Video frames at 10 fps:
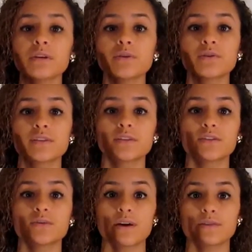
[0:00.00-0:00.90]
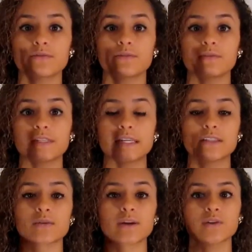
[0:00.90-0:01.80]
use this in
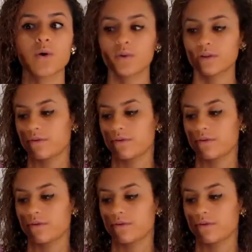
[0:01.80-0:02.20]
2015, so I totally